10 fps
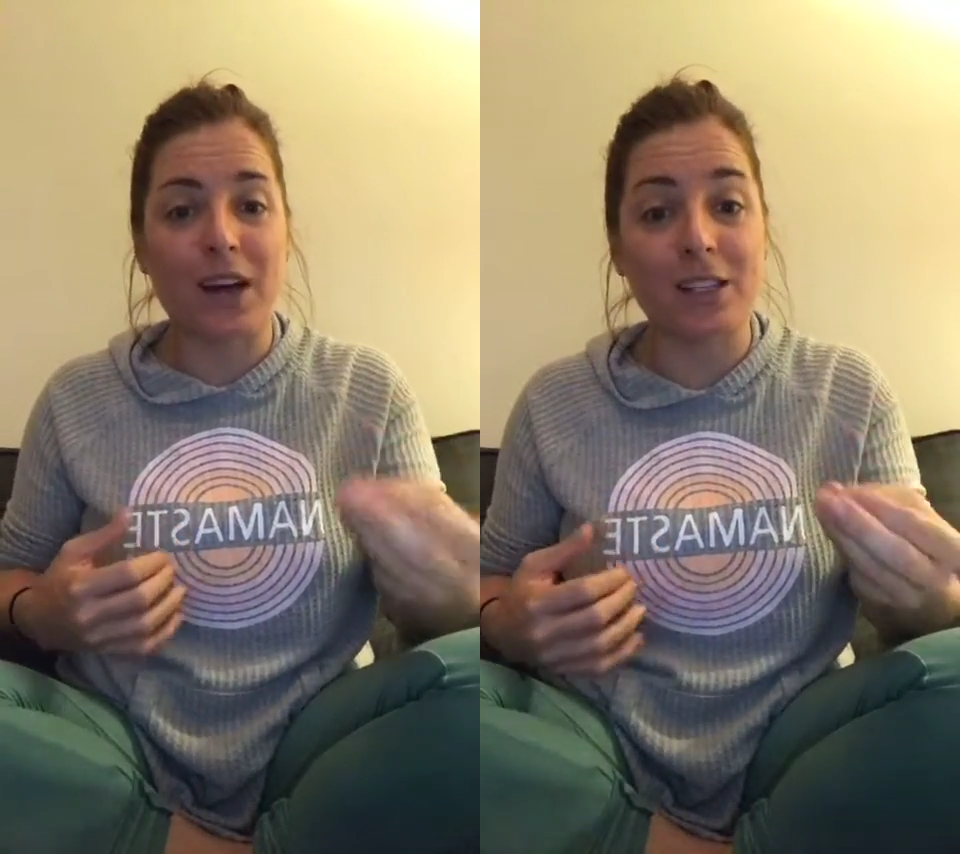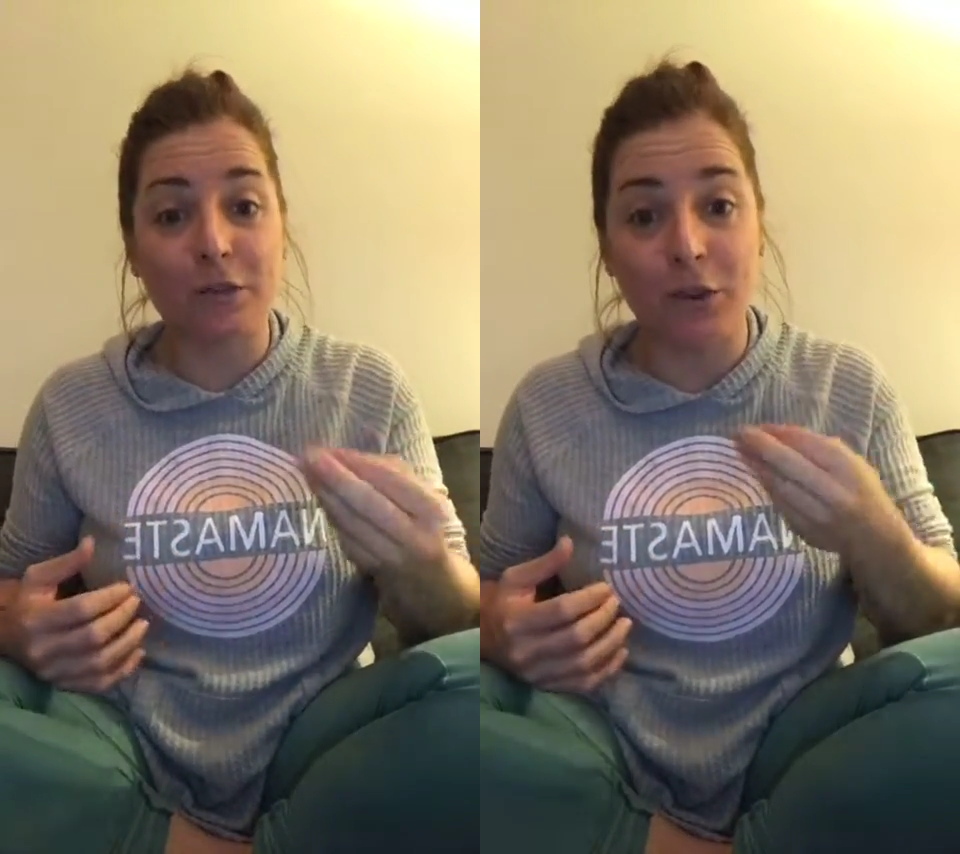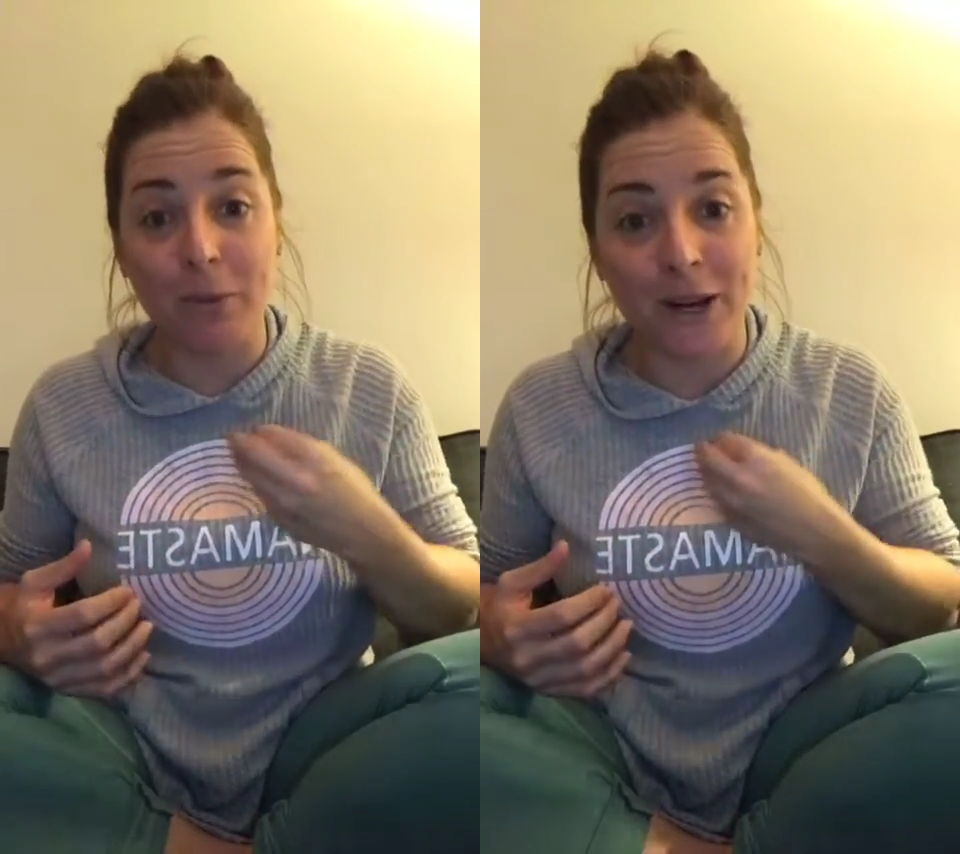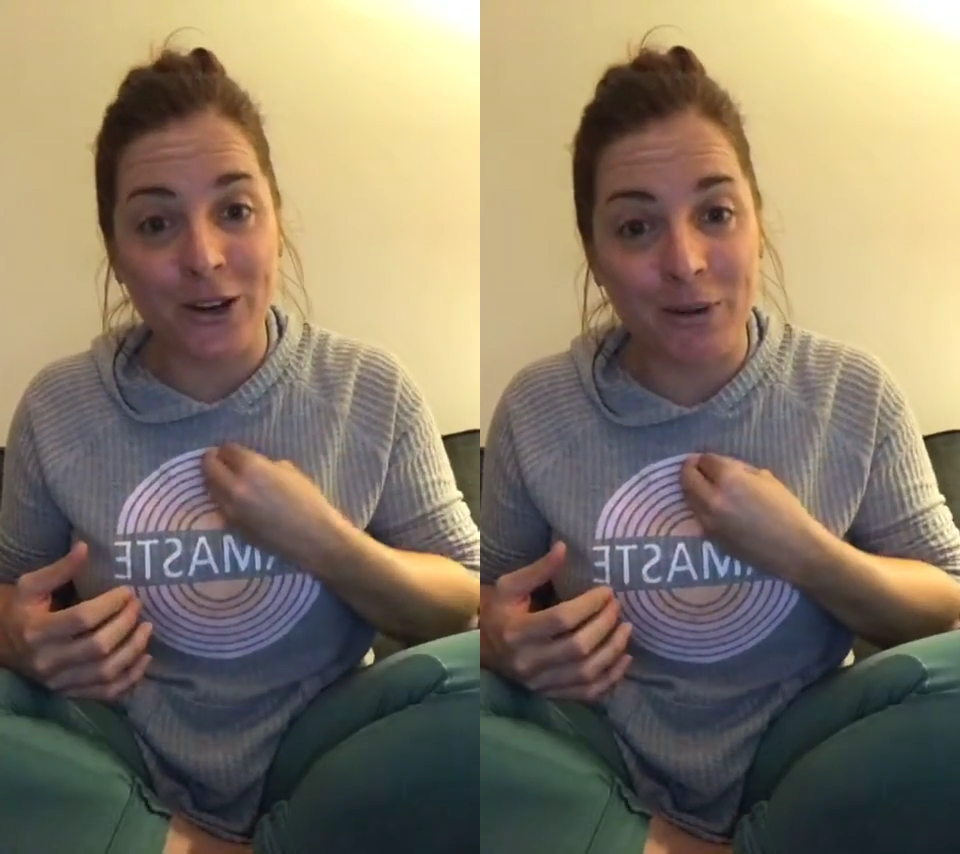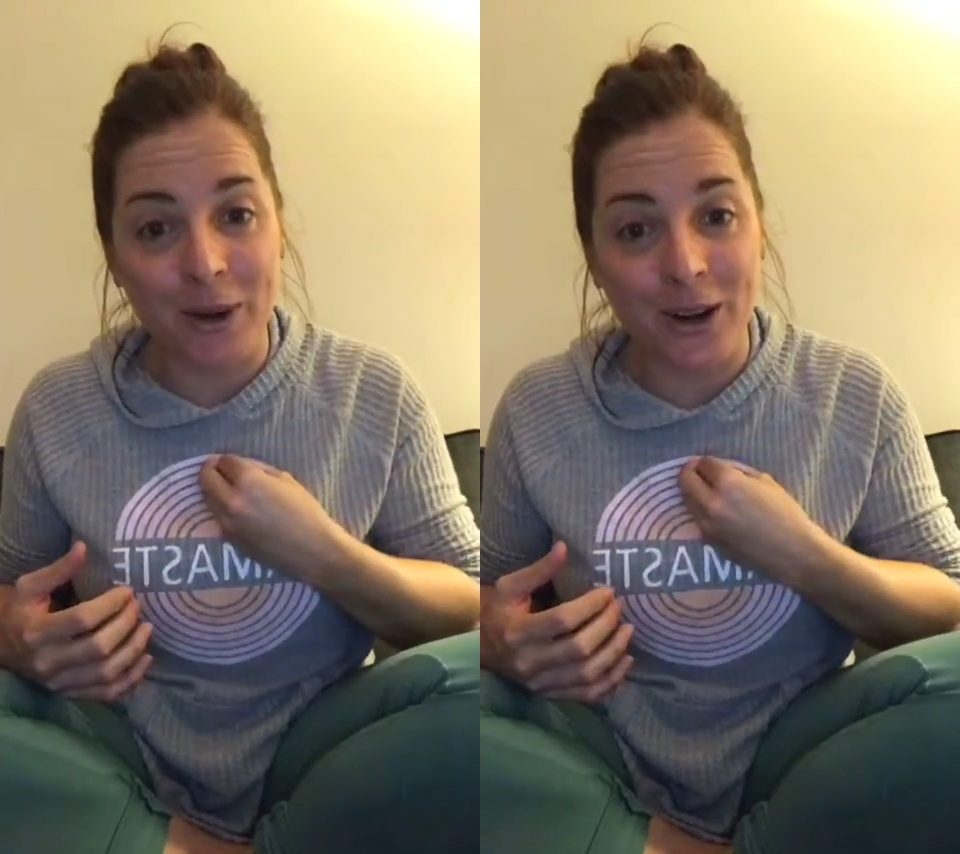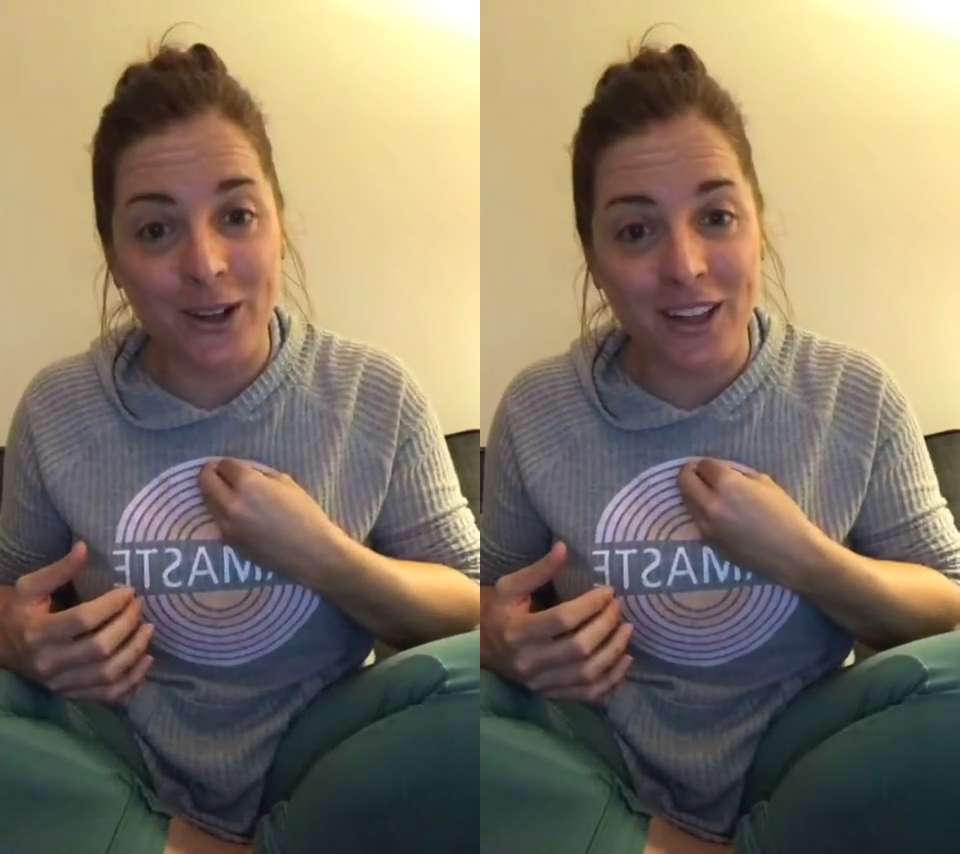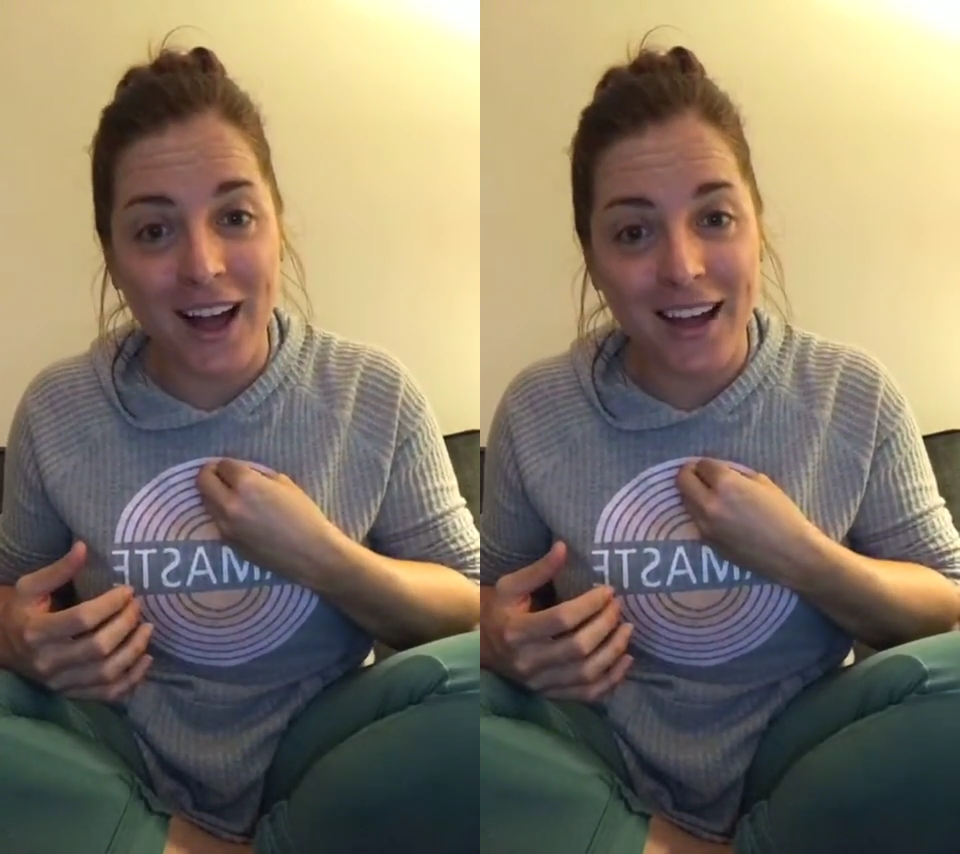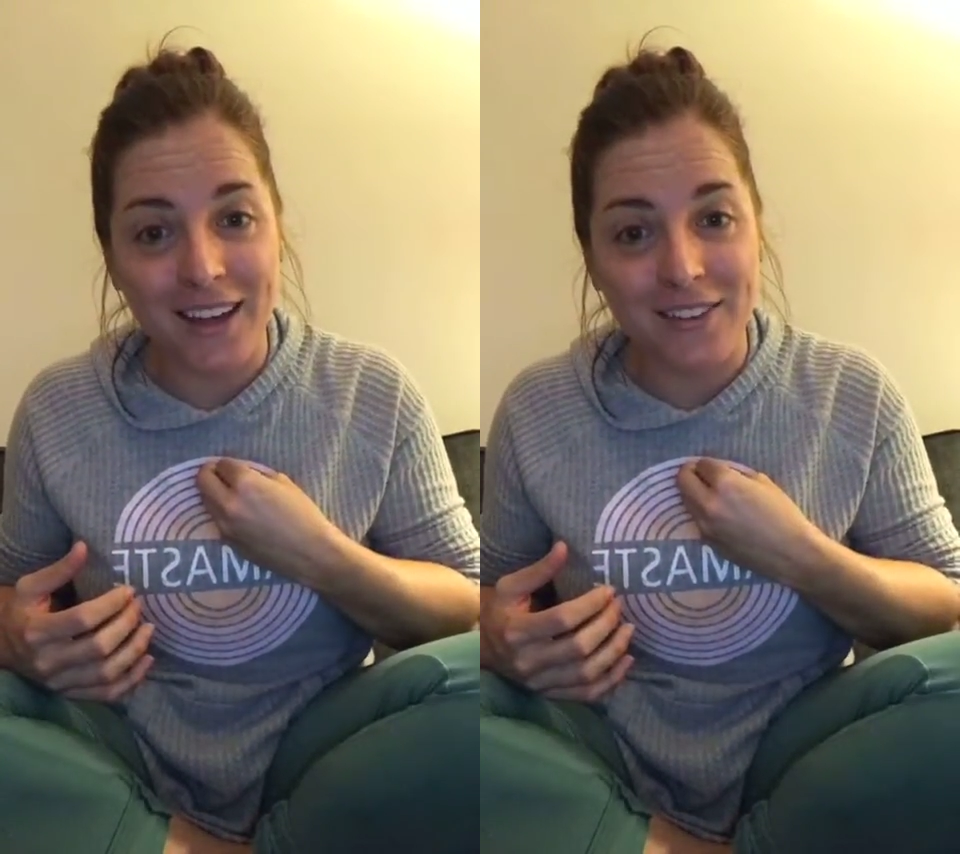us feel better about our
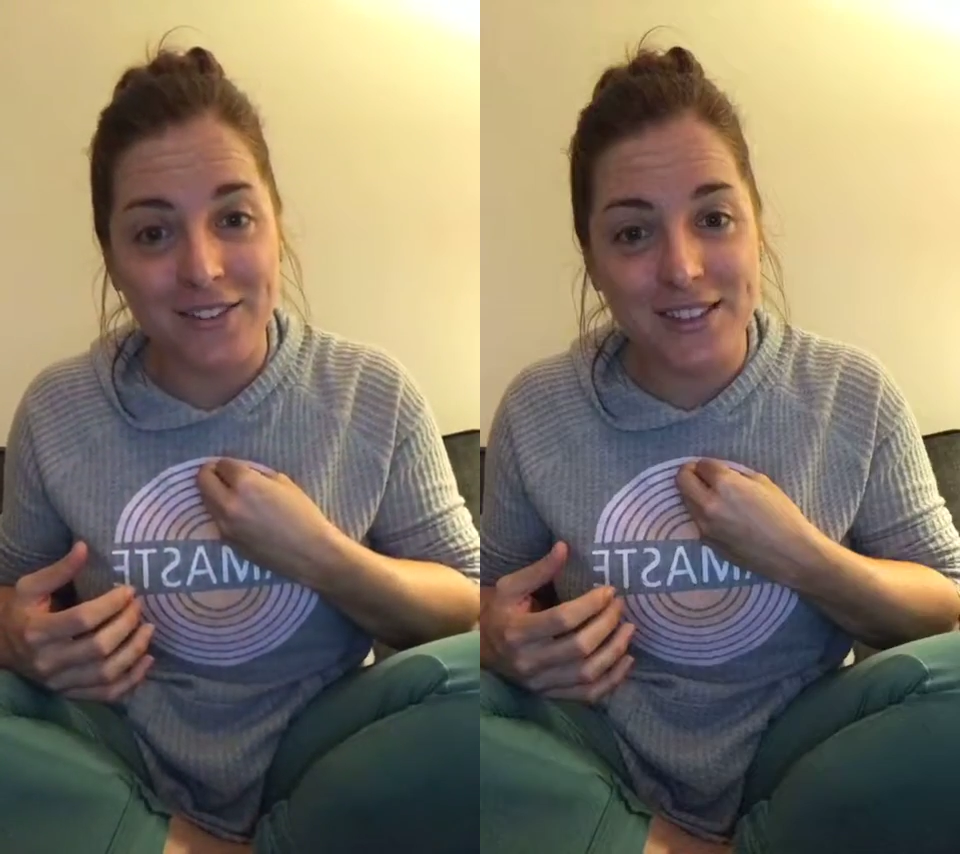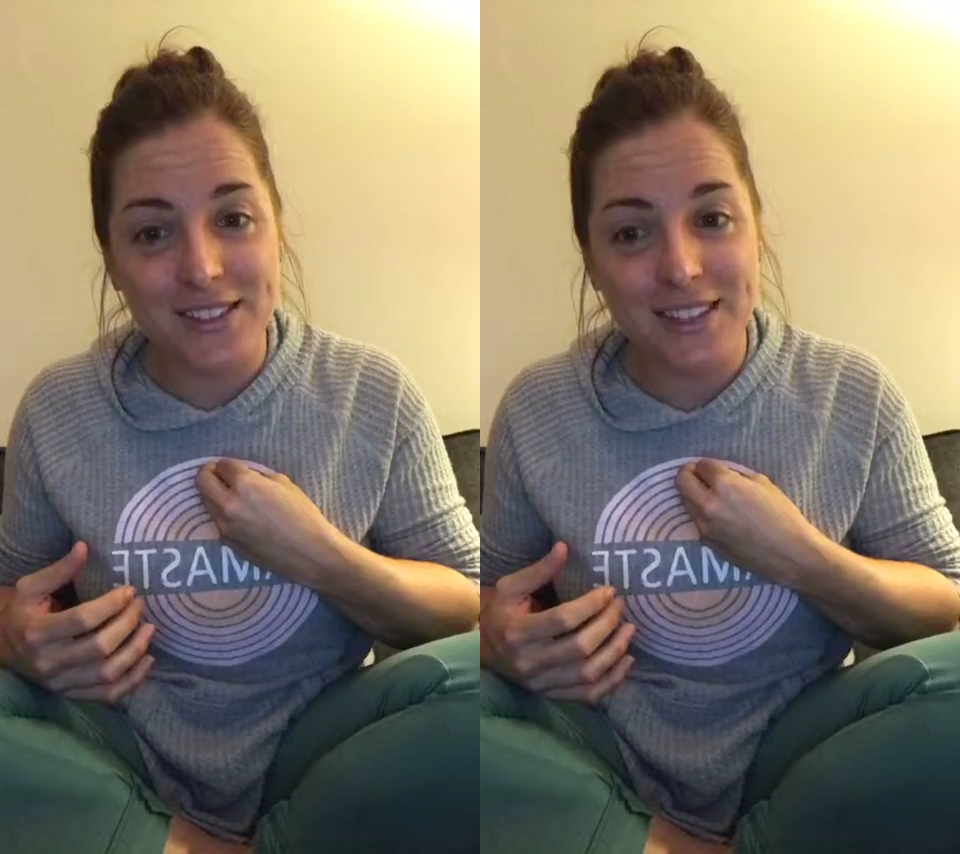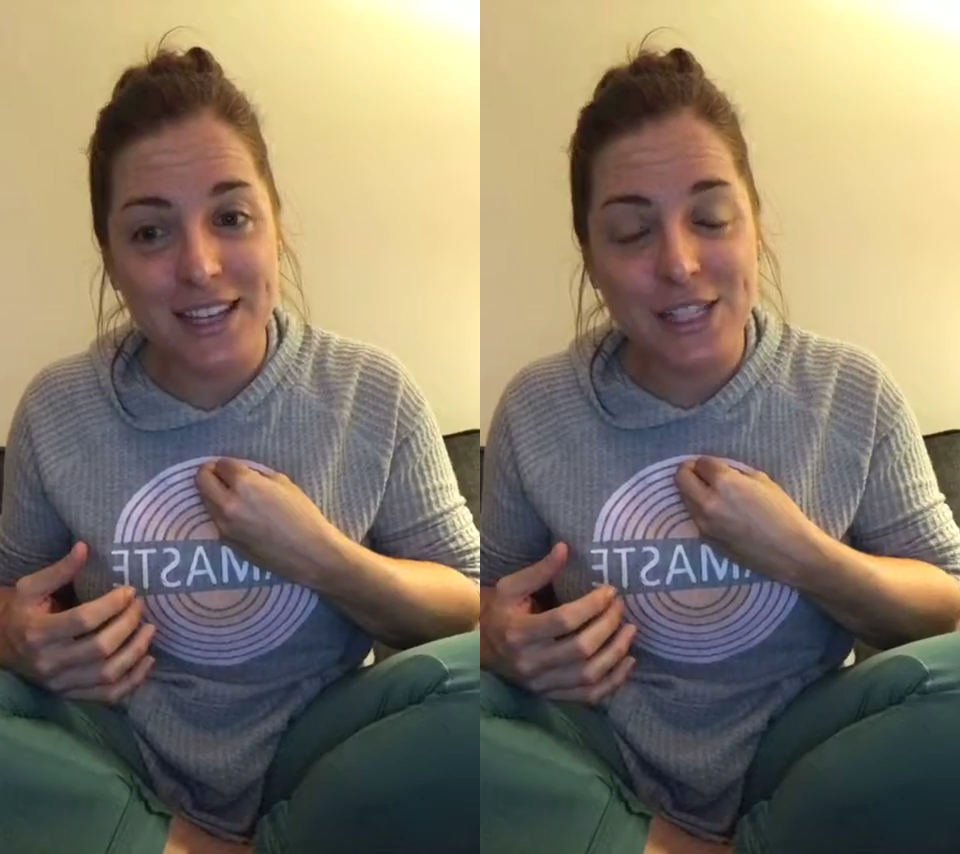lives.